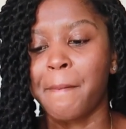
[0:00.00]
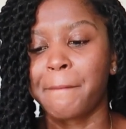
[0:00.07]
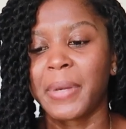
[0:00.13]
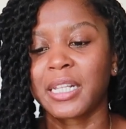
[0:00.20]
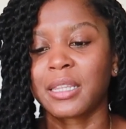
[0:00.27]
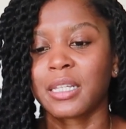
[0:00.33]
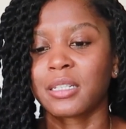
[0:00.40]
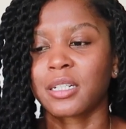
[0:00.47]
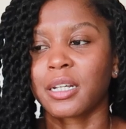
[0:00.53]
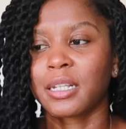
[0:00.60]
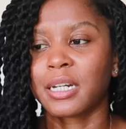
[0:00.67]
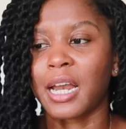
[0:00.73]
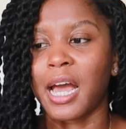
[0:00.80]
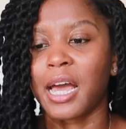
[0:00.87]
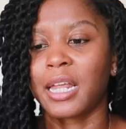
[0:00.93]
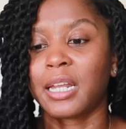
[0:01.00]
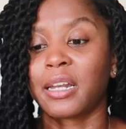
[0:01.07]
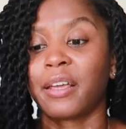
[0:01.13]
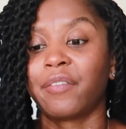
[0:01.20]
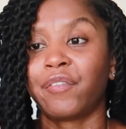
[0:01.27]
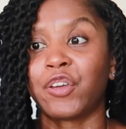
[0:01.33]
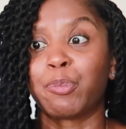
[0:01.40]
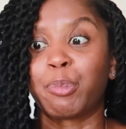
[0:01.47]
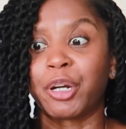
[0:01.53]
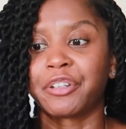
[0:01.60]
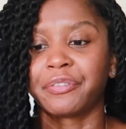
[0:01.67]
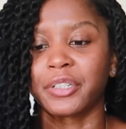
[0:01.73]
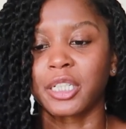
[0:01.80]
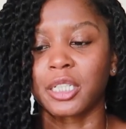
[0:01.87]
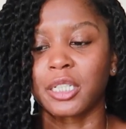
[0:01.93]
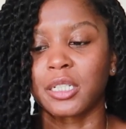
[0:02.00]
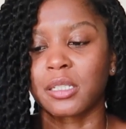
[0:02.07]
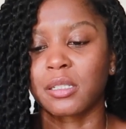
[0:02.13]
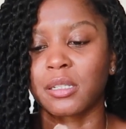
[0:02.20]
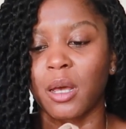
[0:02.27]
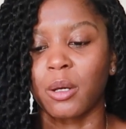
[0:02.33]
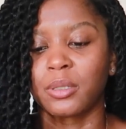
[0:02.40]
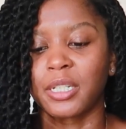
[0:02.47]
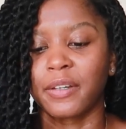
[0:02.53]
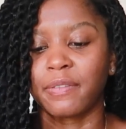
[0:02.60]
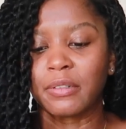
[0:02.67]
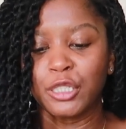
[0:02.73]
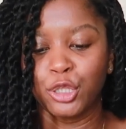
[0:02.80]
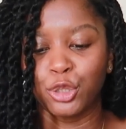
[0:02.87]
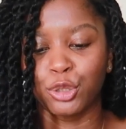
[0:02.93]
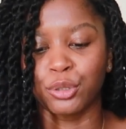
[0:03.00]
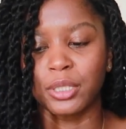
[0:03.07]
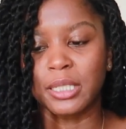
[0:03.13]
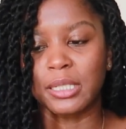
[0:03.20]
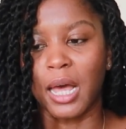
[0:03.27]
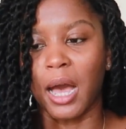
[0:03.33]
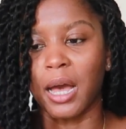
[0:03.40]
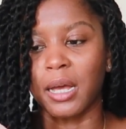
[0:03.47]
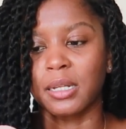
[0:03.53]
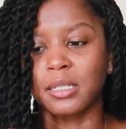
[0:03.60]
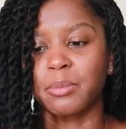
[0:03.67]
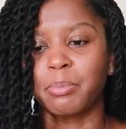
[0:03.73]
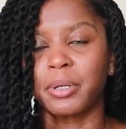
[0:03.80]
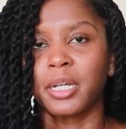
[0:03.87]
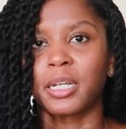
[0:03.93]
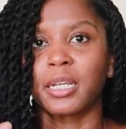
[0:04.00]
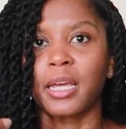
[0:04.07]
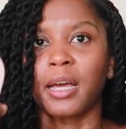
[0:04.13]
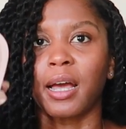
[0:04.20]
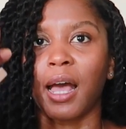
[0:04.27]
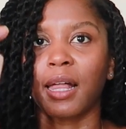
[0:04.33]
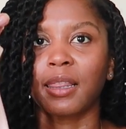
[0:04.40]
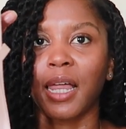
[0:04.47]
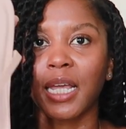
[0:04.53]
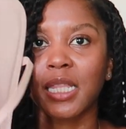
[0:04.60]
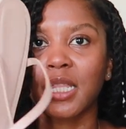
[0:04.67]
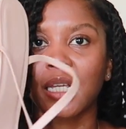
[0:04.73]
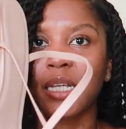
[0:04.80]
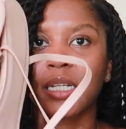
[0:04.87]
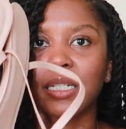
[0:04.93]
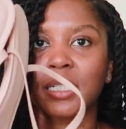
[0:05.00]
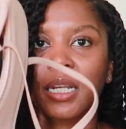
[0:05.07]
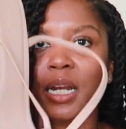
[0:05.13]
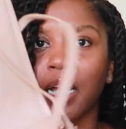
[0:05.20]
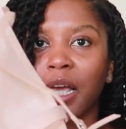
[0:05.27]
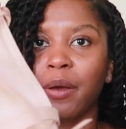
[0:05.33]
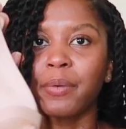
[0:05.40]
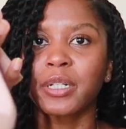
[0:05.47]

But these are the 9 and they fit perfectly, so definitely true to size. But yeah, I like these and I can't